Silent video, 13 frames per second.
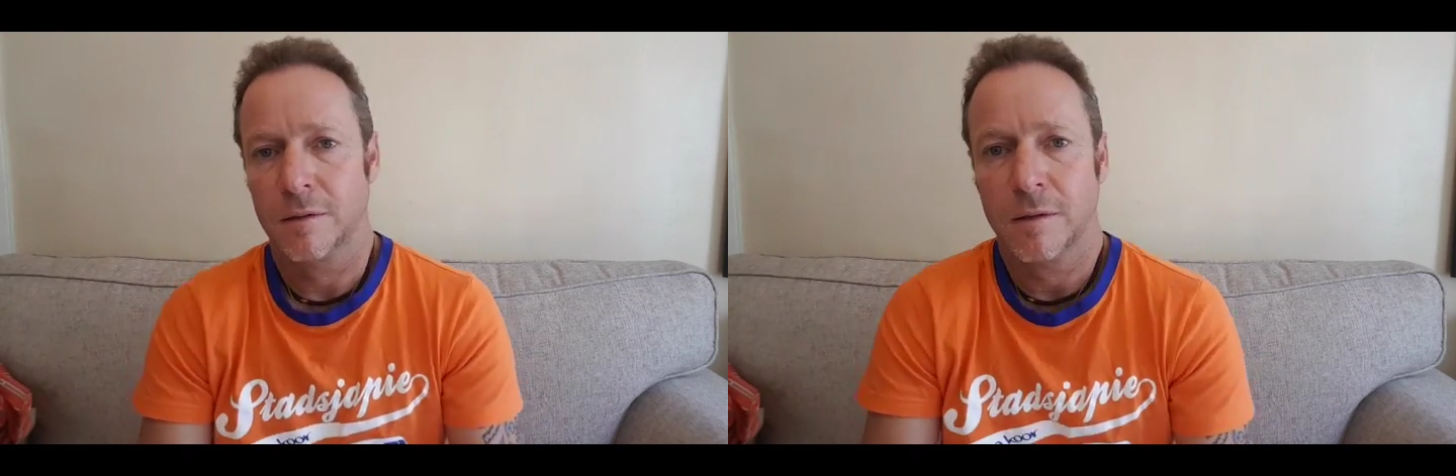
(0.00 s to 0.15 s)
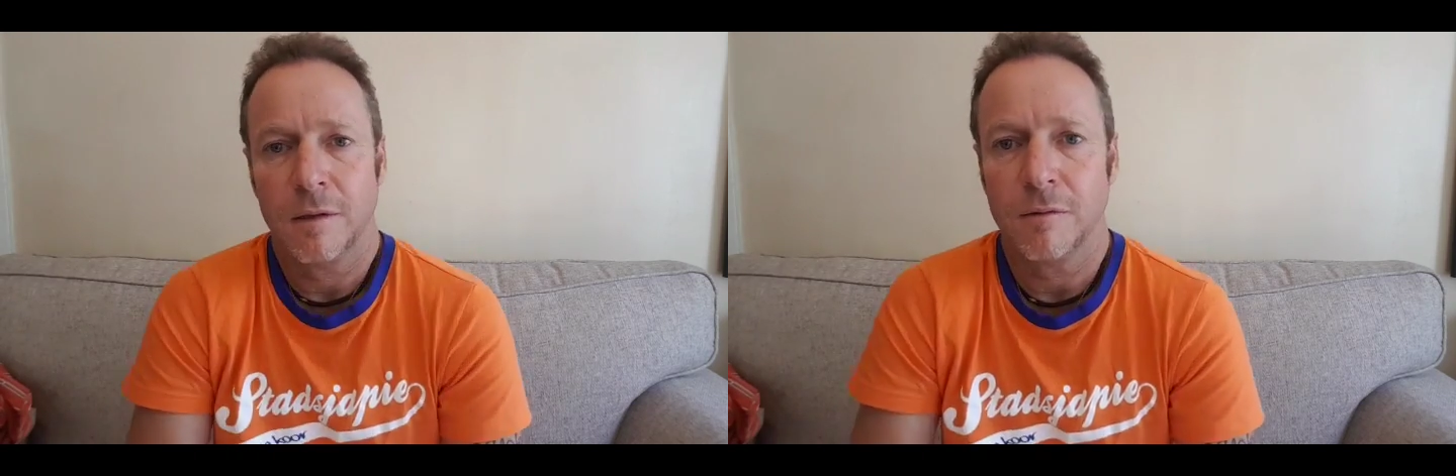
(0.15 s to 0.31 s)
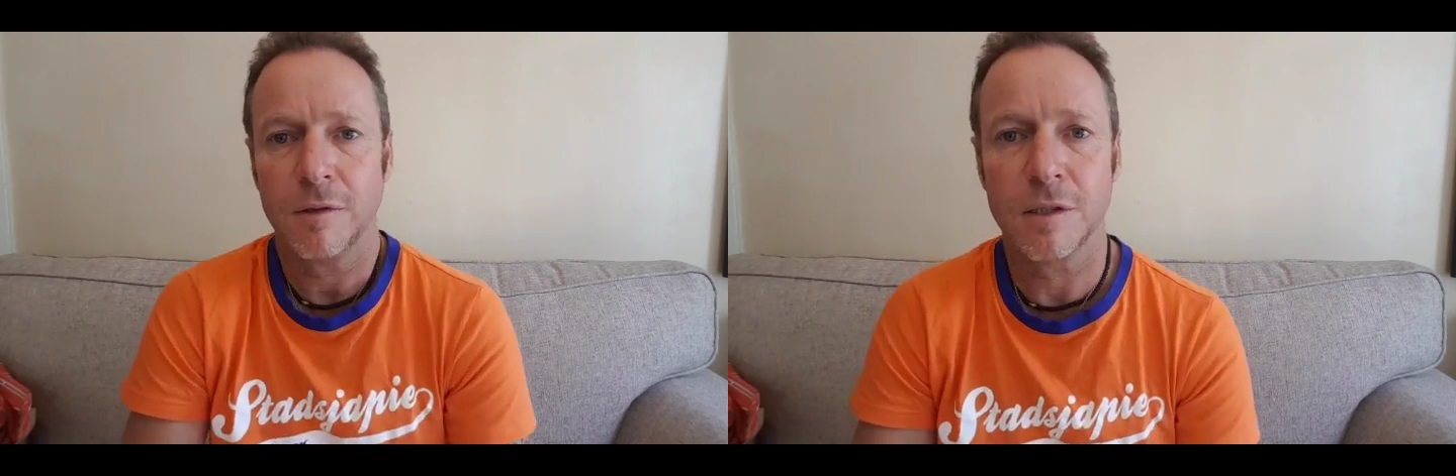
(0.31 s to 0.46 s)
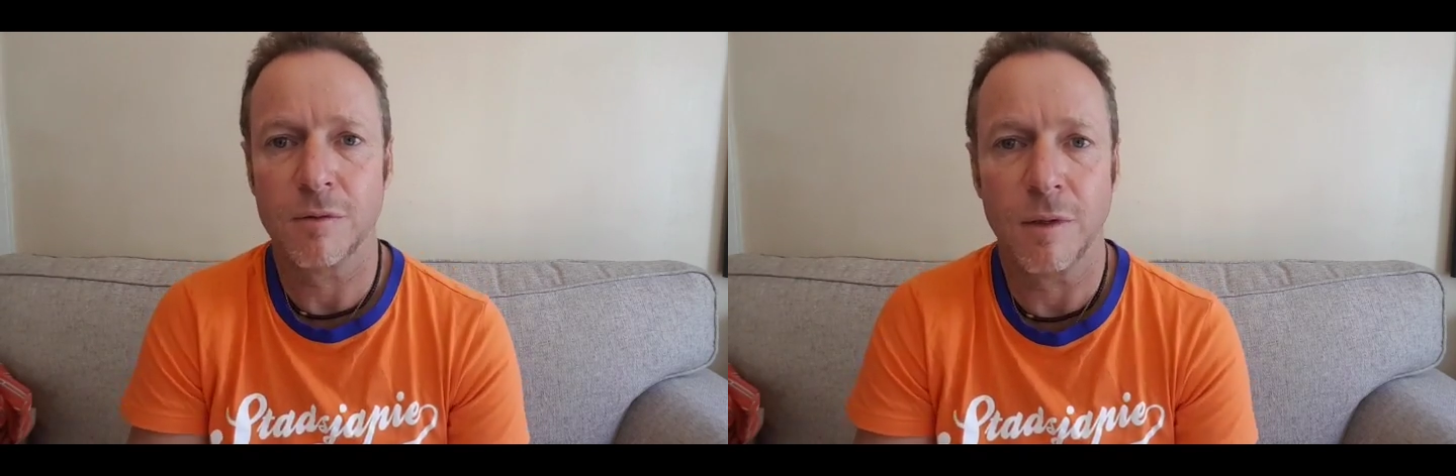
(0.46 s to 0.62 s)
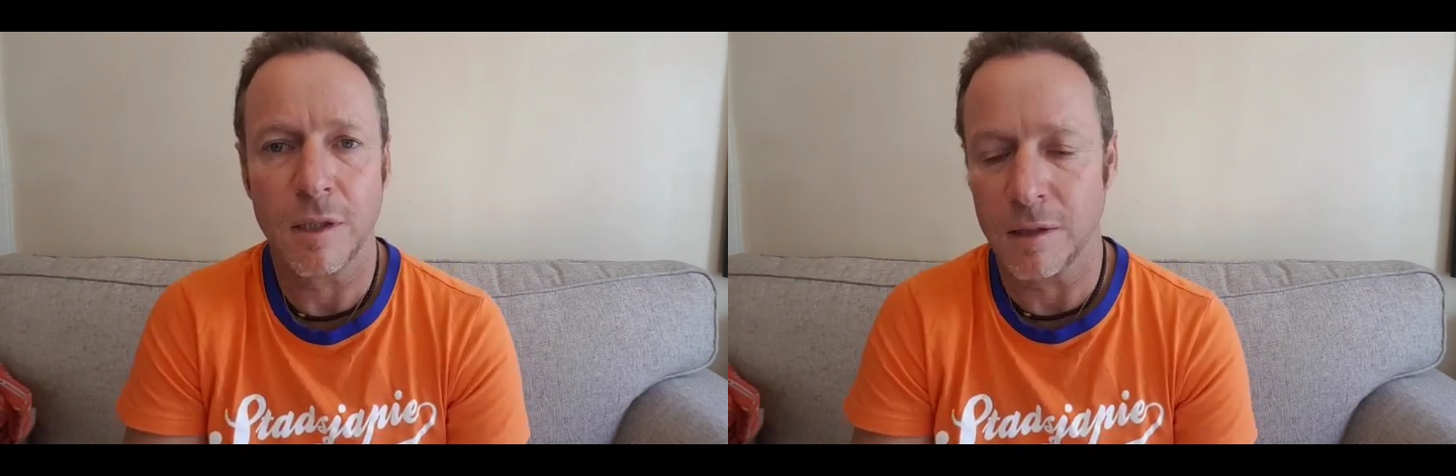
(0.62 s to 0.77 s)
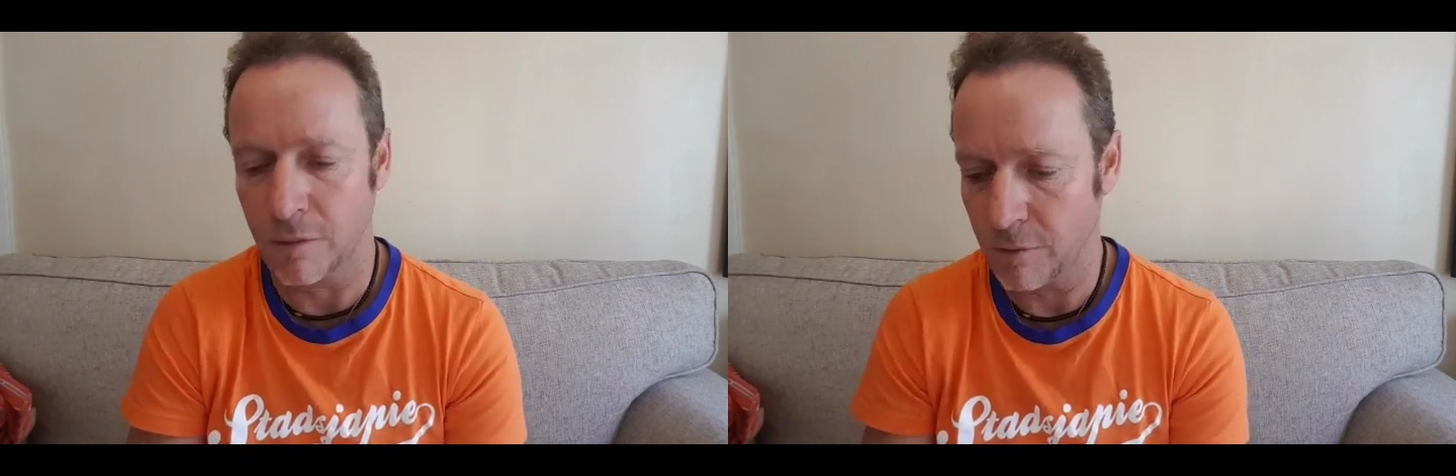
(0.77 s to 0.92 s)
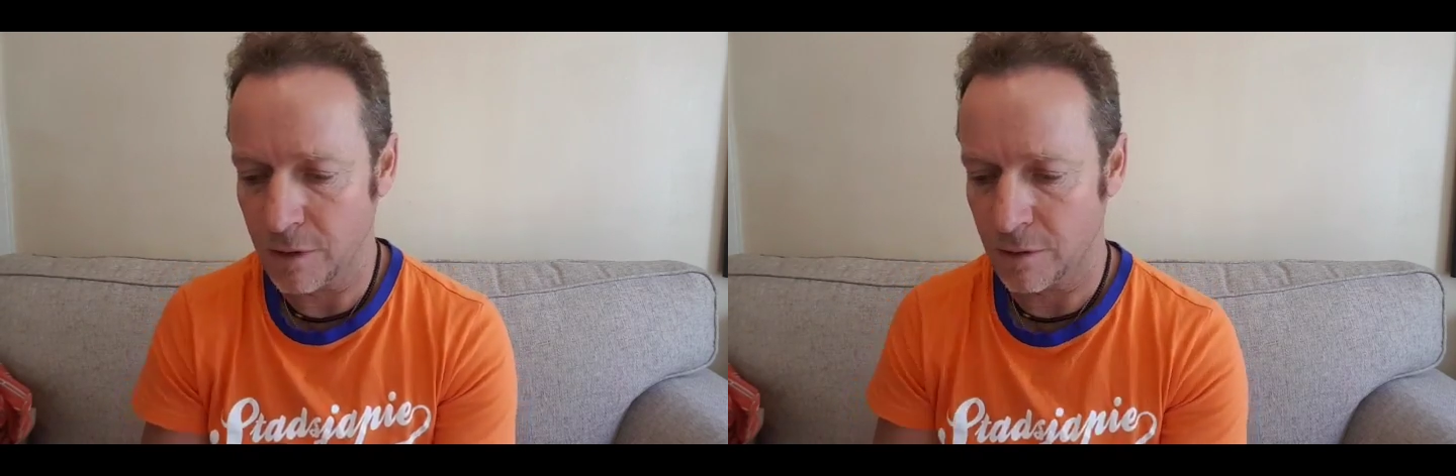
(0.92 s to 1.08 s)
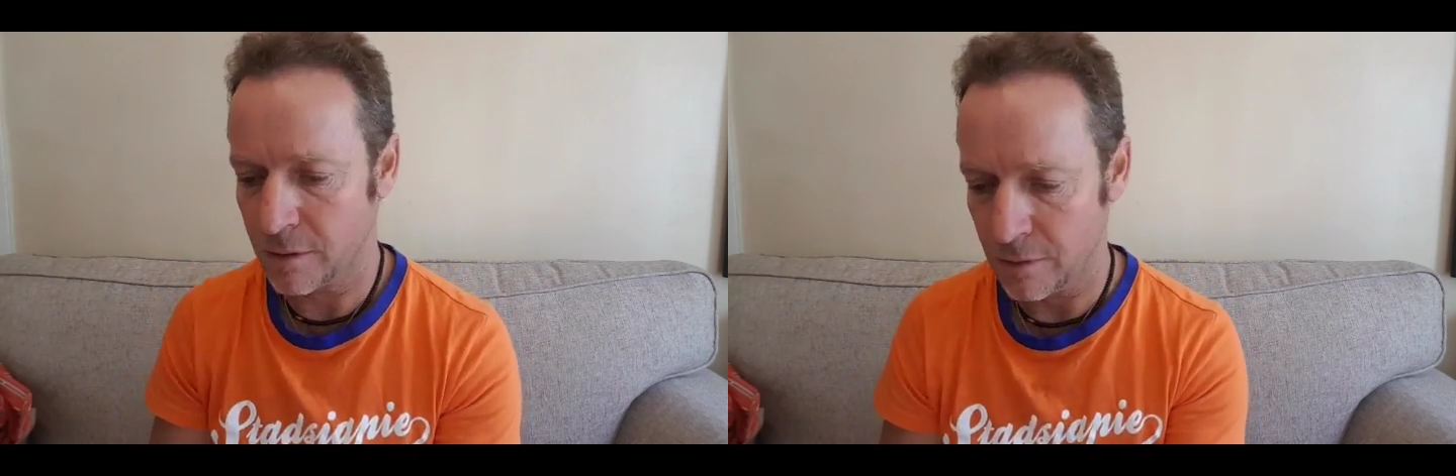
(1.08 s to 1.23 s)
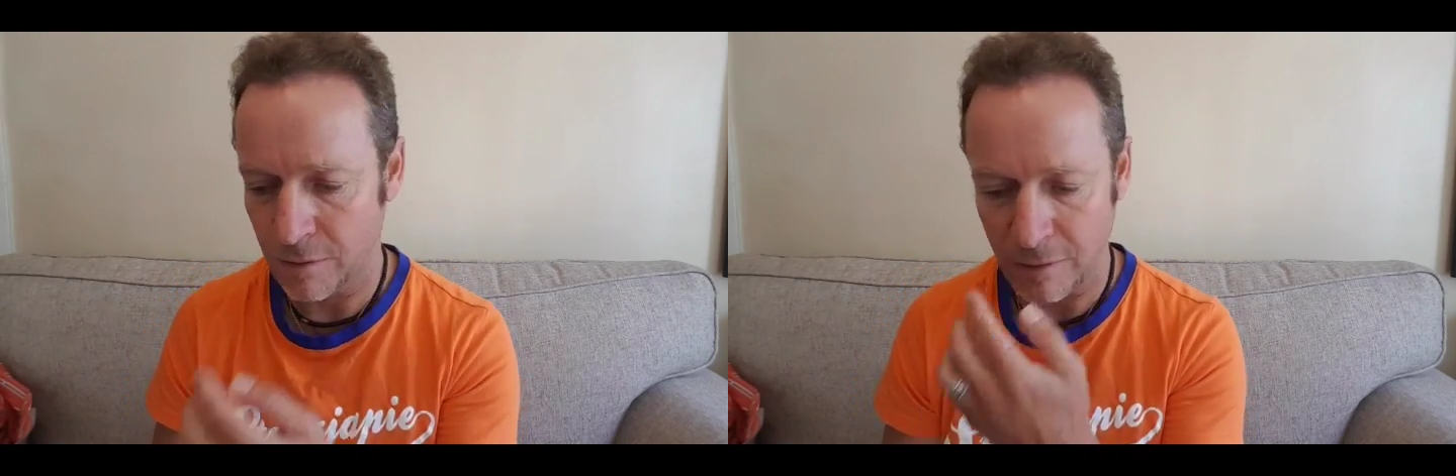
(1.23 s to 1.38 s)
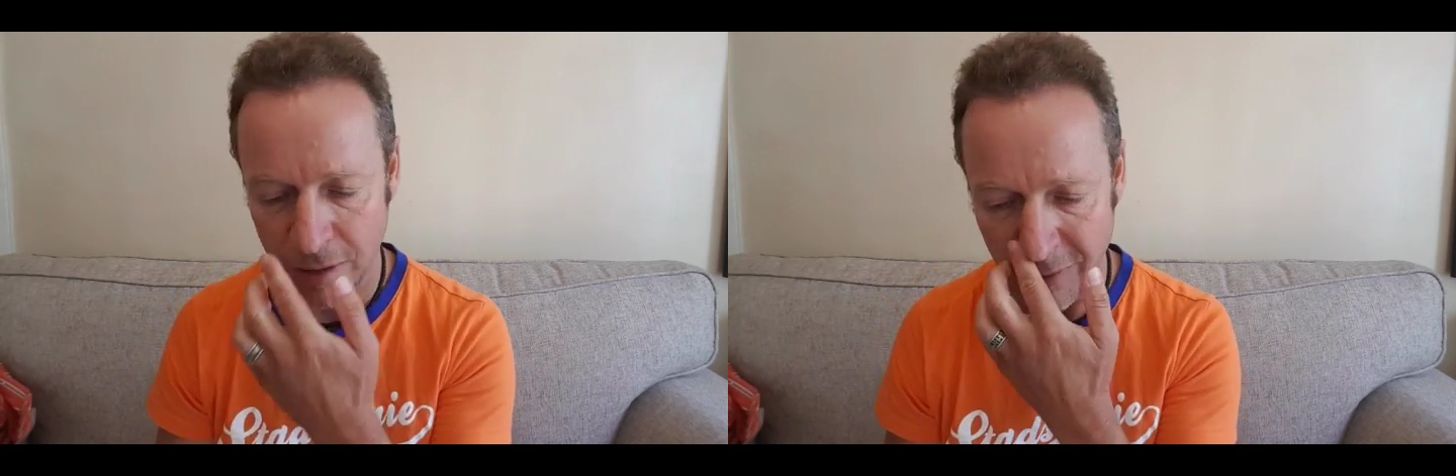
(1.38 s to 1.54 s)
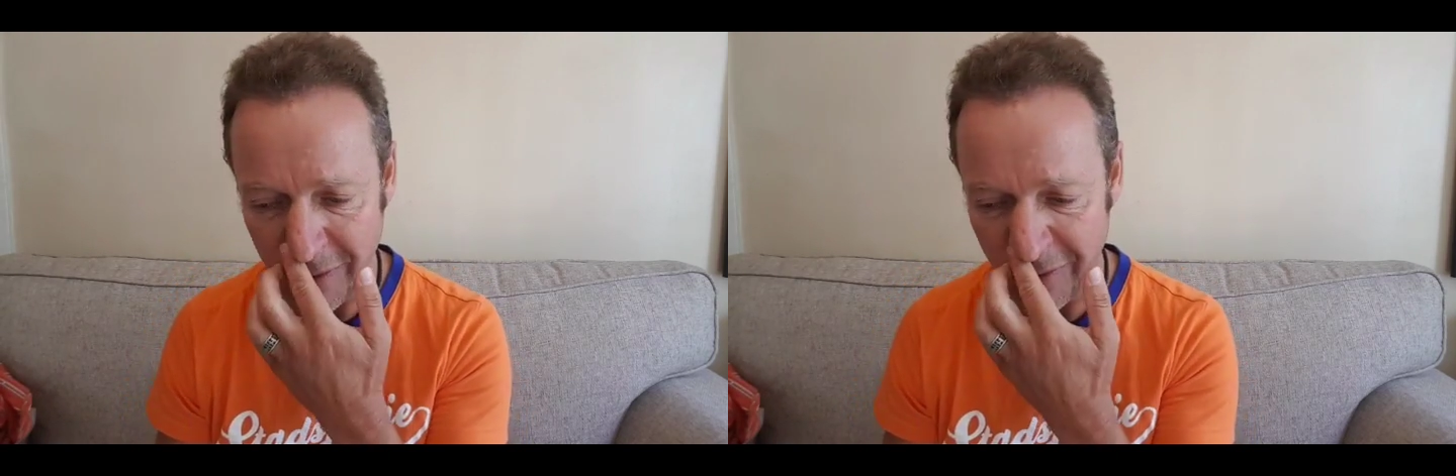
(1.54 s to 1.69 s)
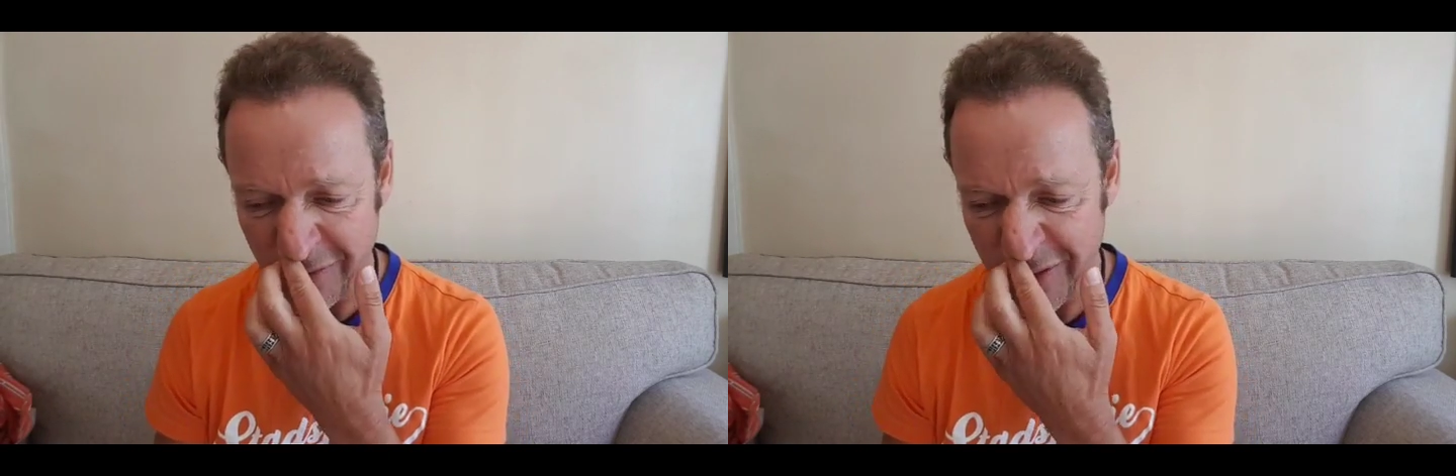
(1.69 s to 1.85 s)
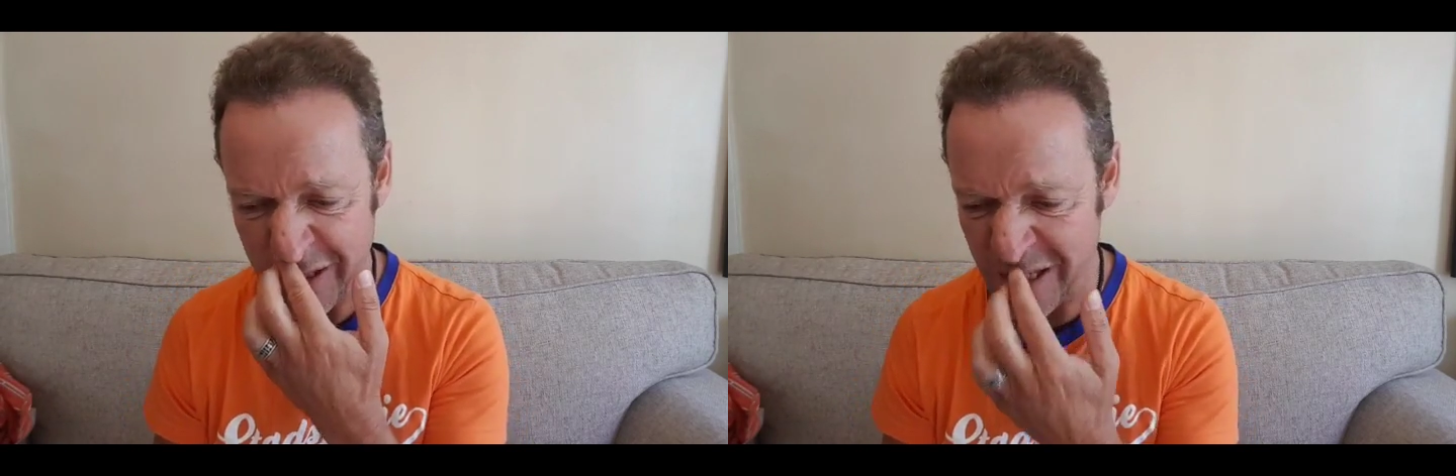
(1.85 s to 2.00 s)
We just waited. We carried
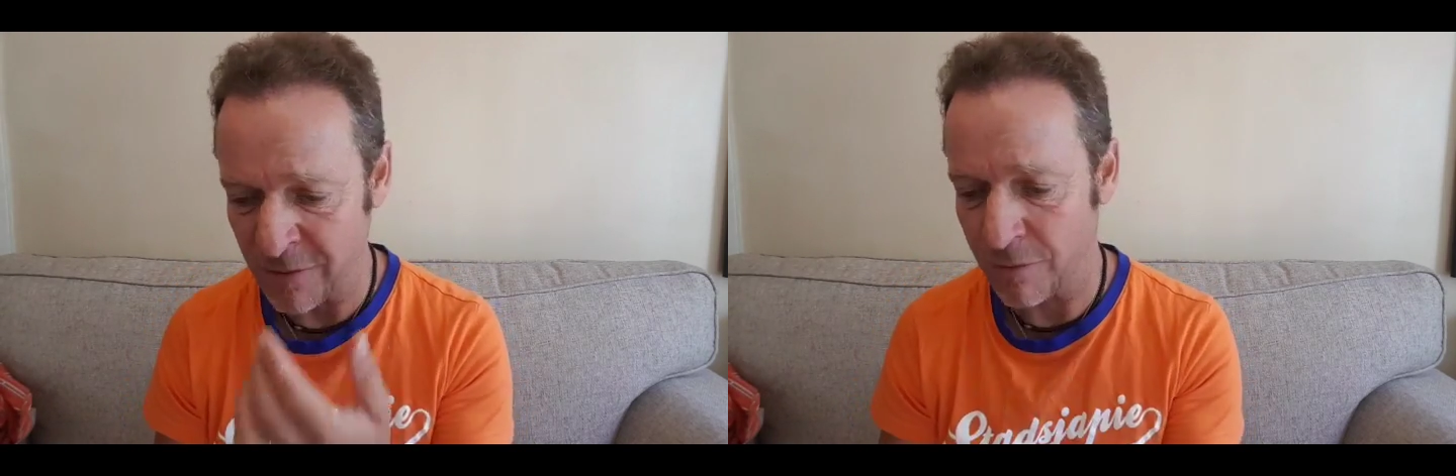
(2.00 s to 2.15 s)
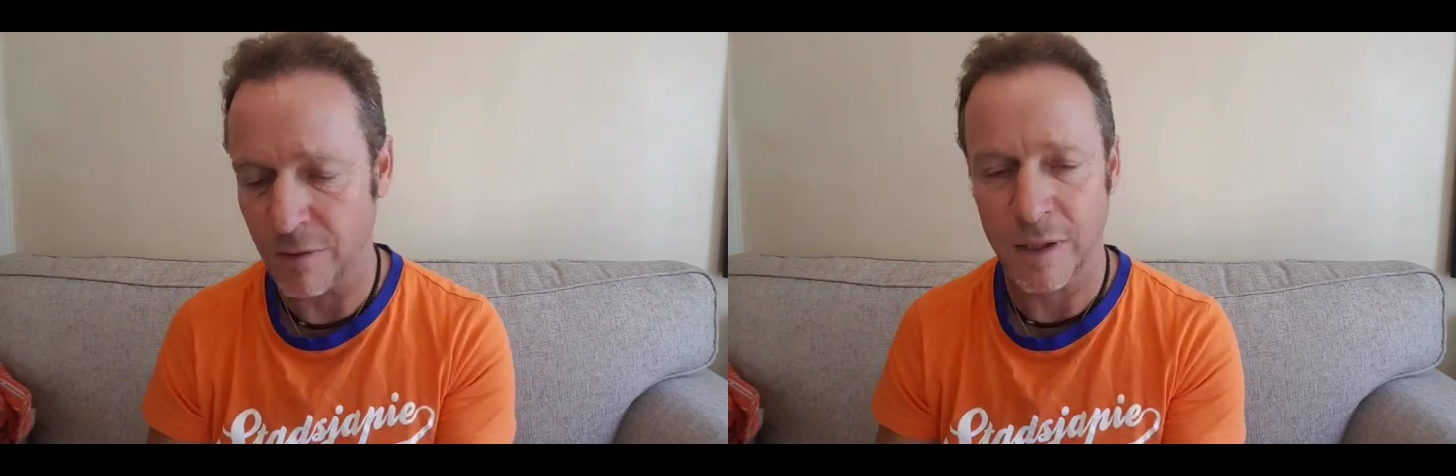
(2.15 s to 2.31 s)
on fishing.